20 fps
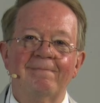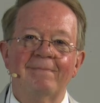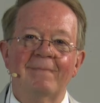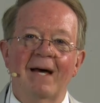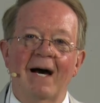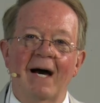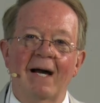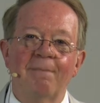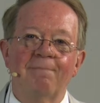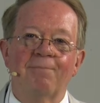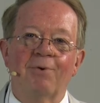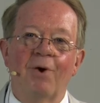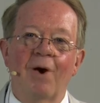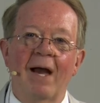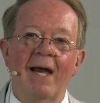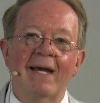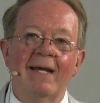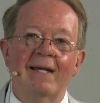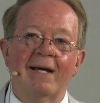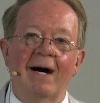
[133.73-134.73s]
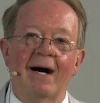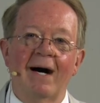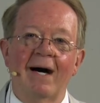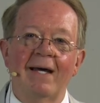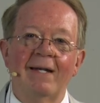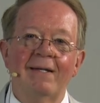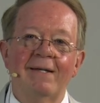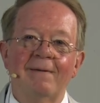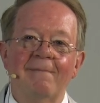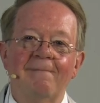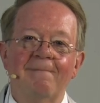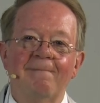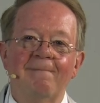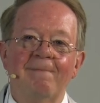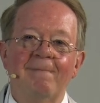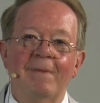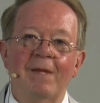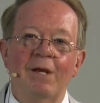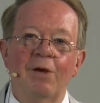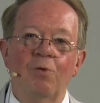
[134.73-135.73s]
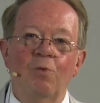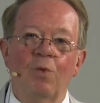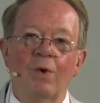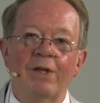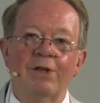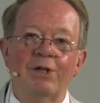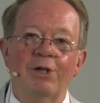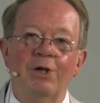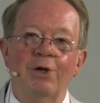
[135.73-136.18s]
I pray, God, with